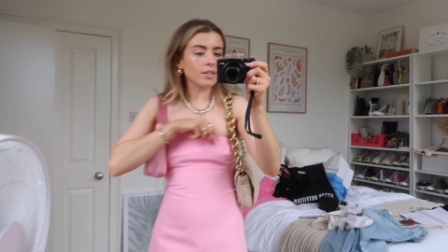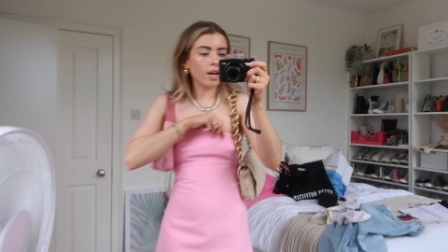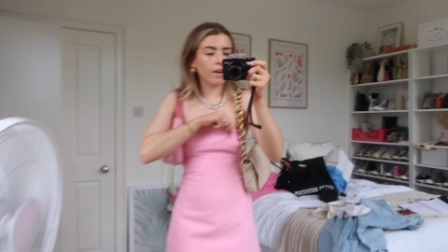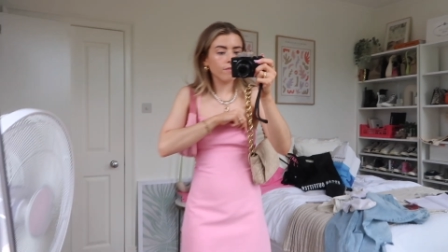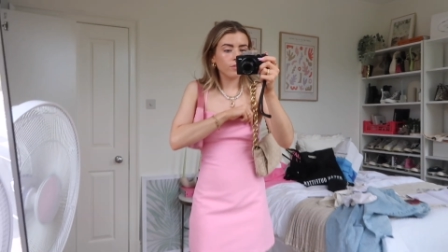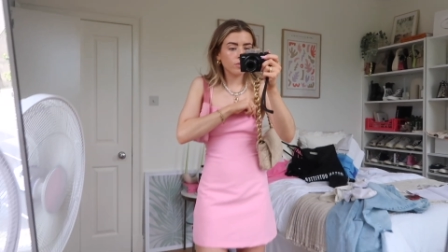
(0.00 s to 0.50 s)

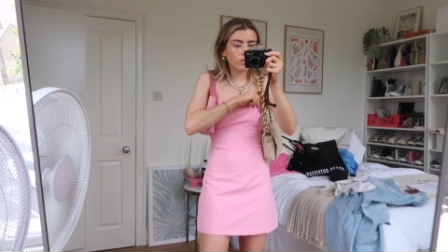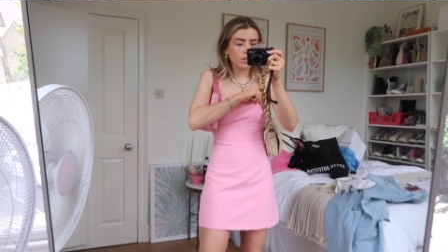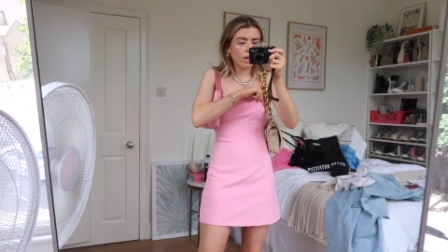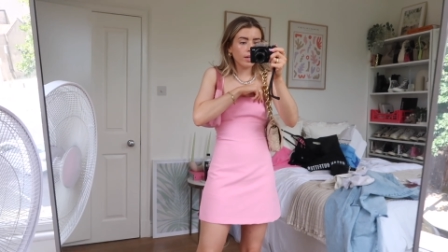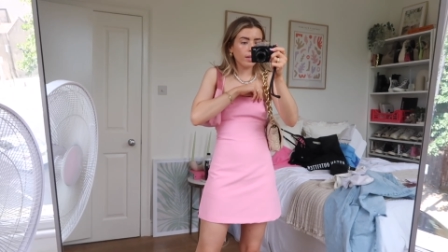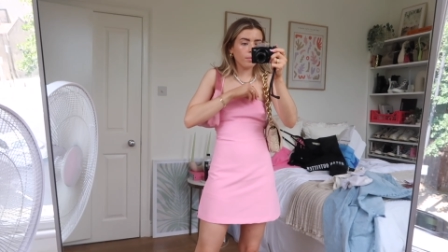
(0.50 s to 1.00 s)
I've
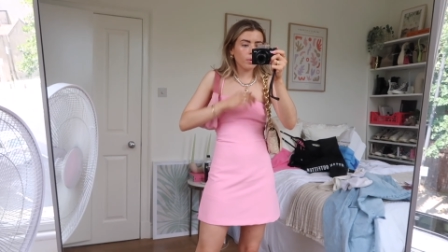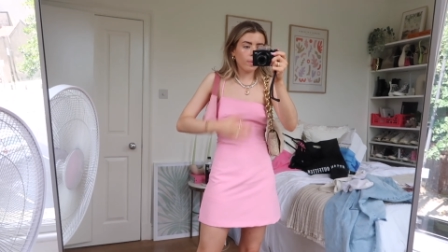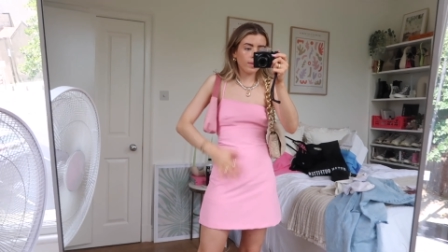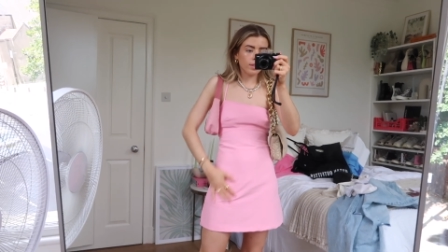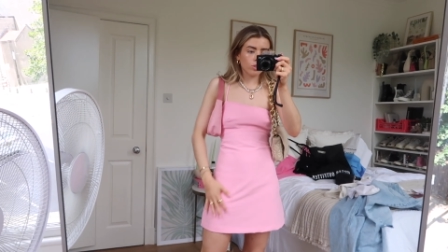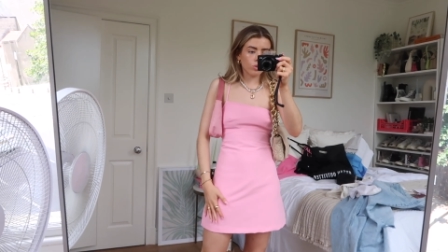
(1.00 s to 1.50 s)
decided I'm going to
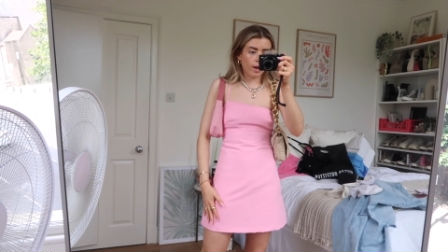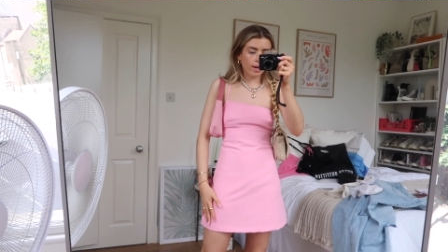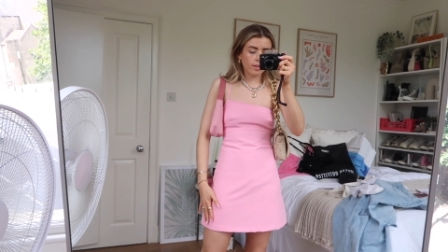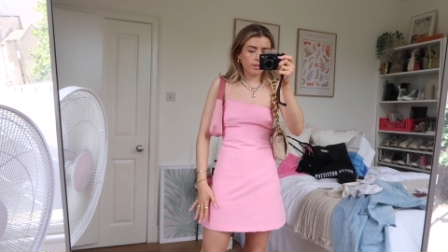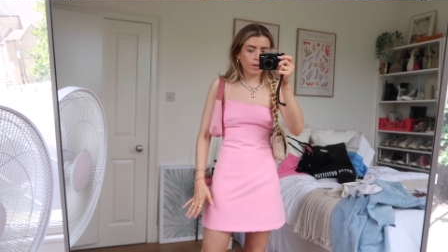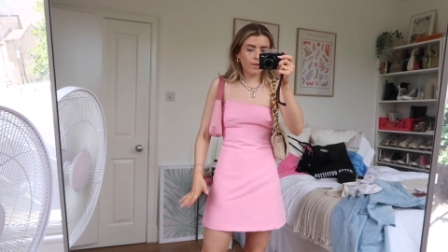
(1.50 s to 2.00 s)
wear this
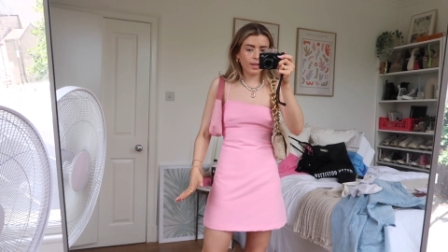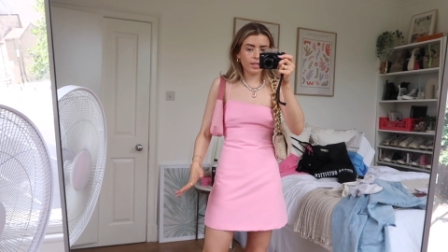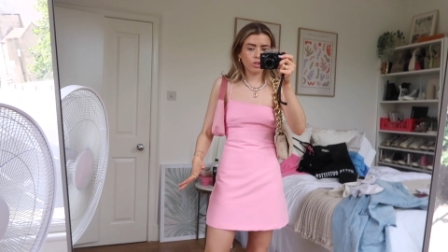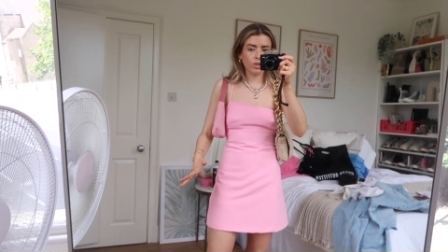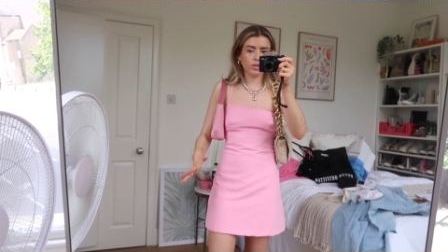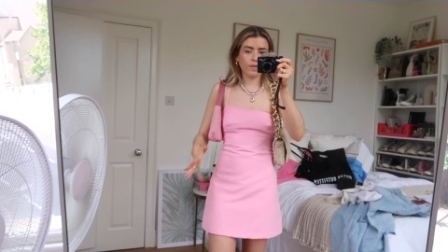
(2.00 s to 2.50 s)
dress. I've had
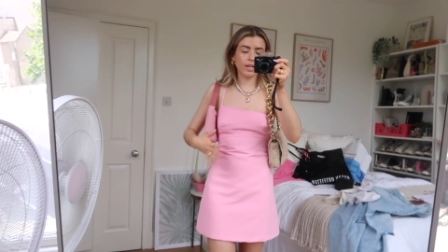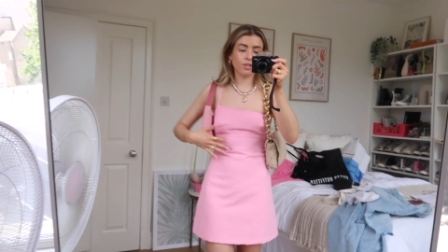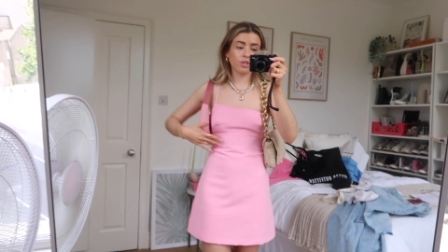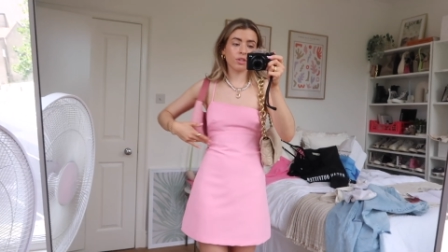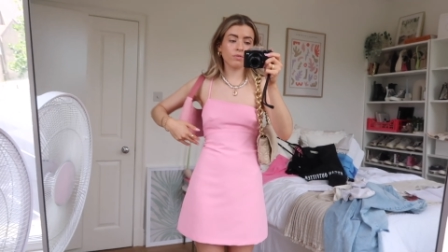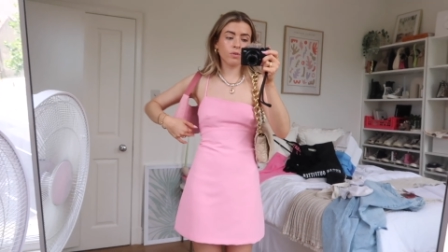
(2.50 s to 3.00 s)
this dress for
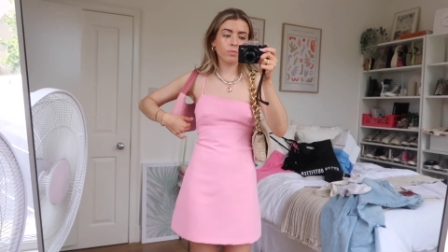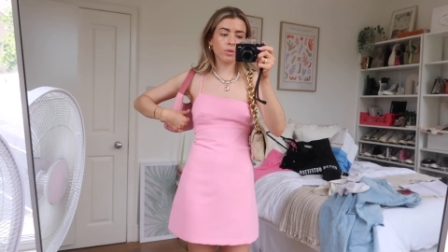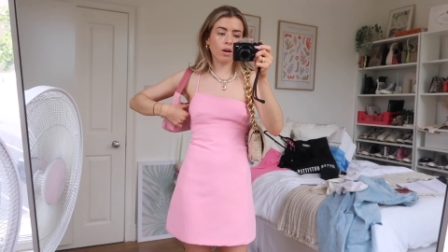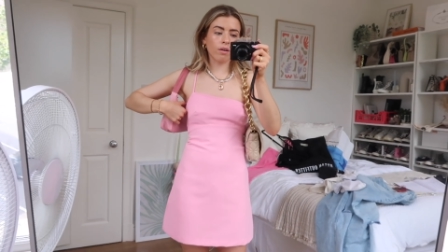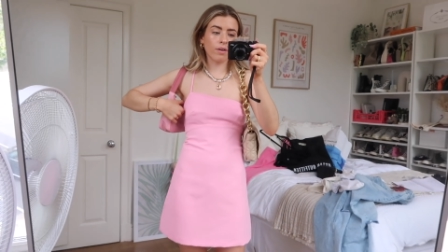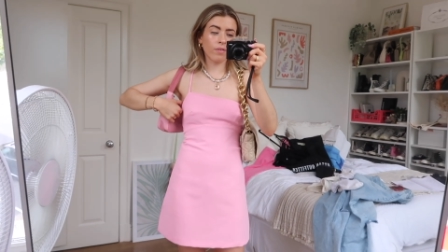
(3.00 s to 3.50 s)
ages. It's from
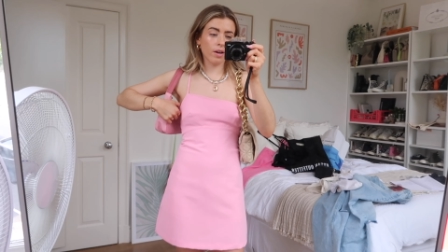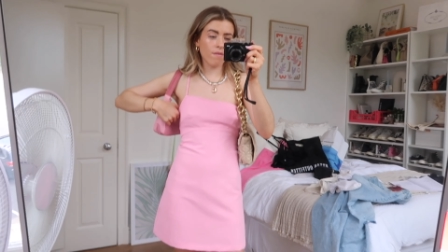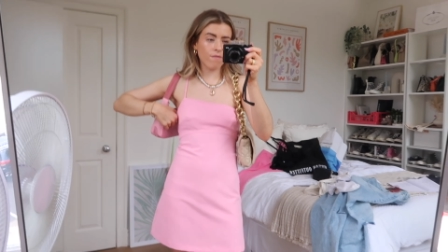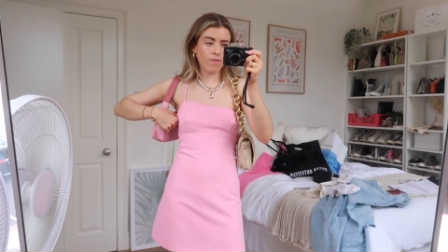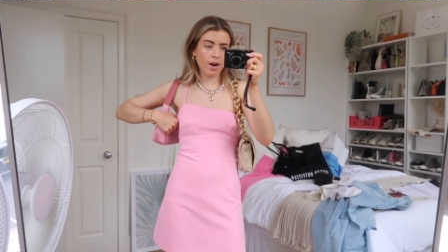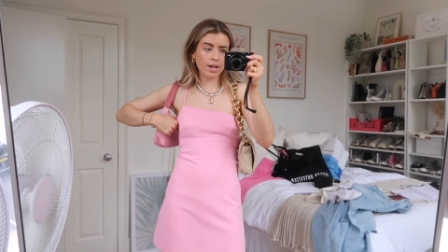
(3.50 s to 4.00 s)
Zara. If I
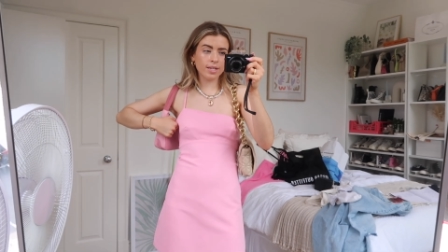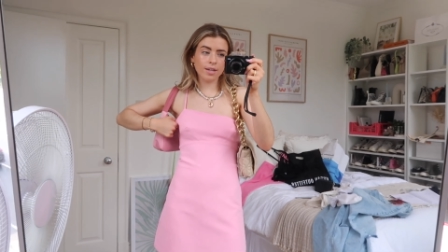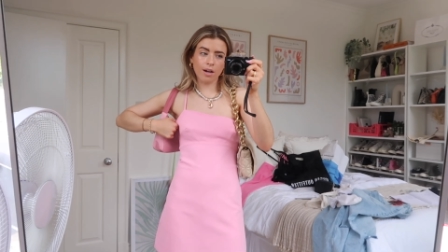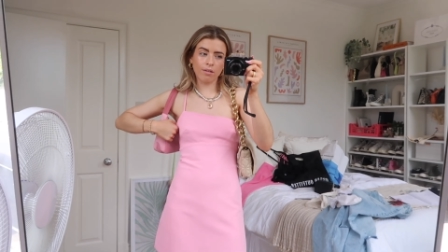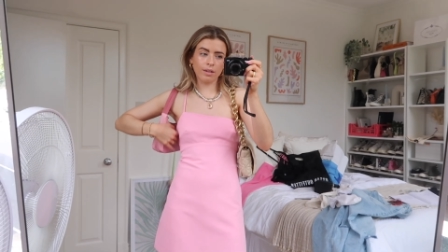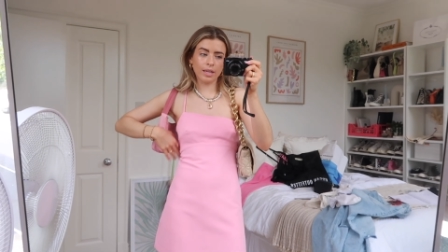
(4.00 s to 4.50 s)
can find it,
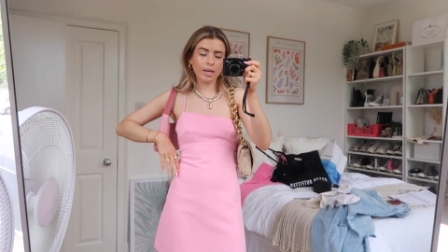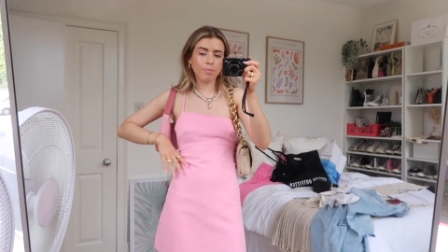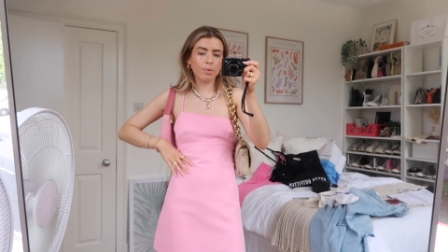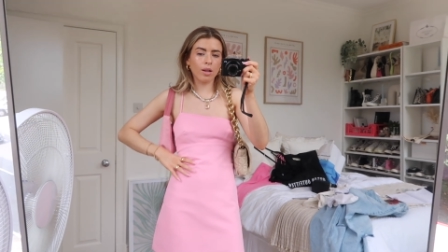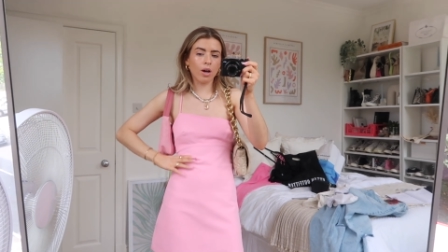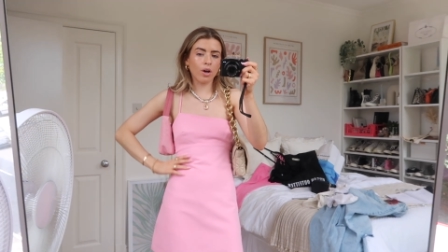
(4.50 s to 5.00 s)
I'll link it
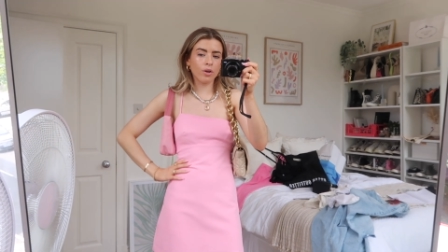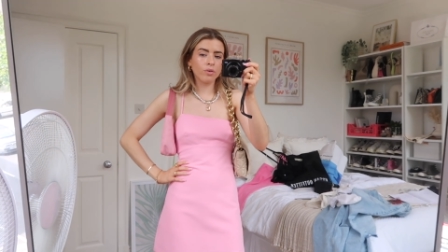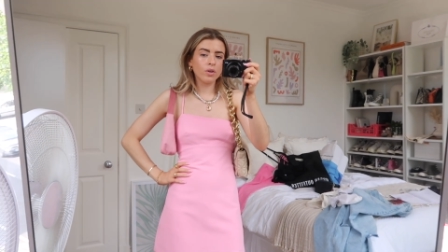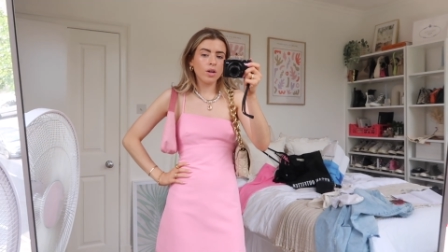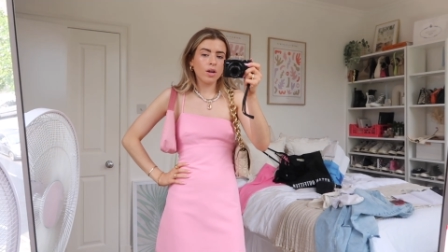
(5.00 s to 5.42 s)
below.